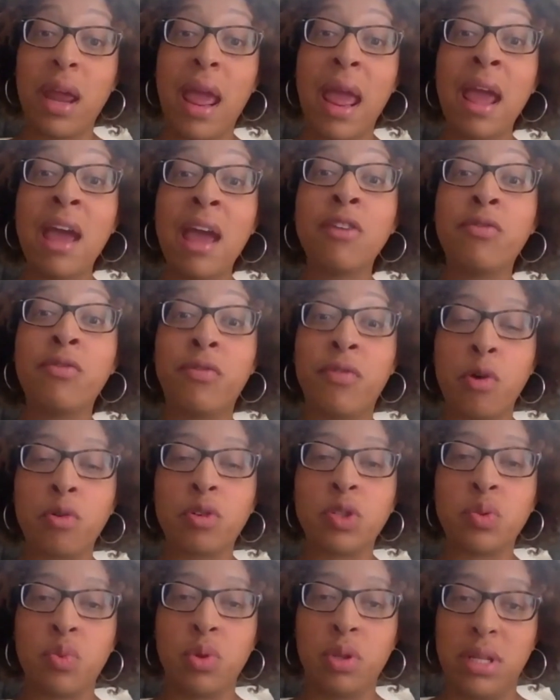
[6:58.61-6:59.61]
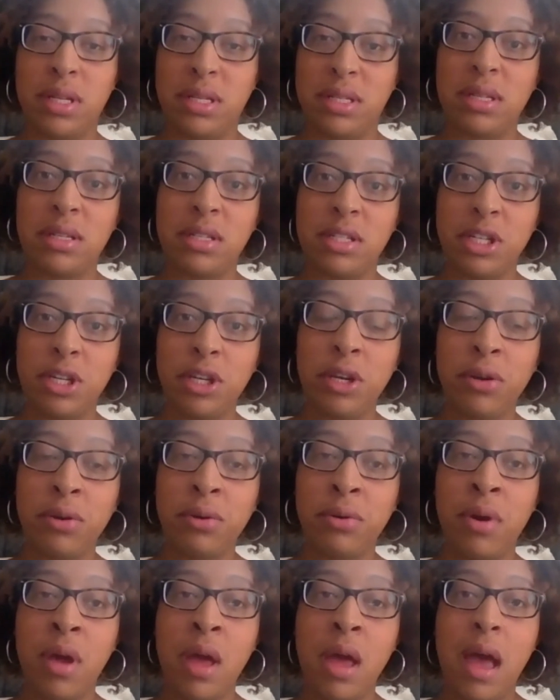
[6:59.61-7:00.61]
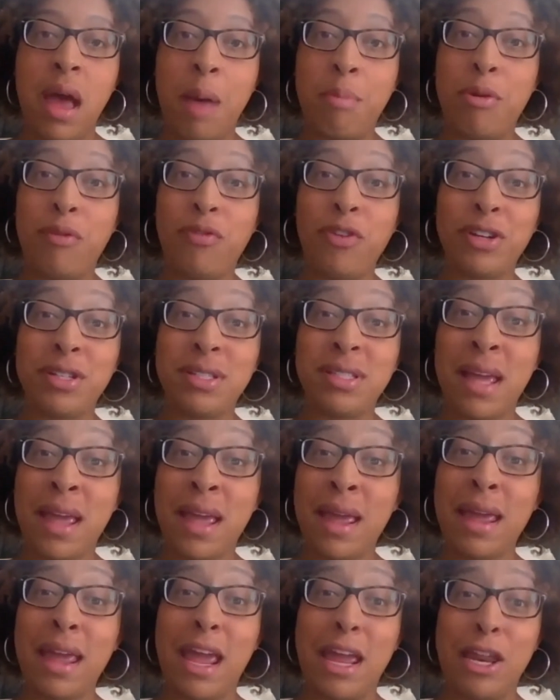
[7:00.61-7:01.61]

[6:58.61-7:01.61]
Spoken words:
and folks will listen to you. If you're saying and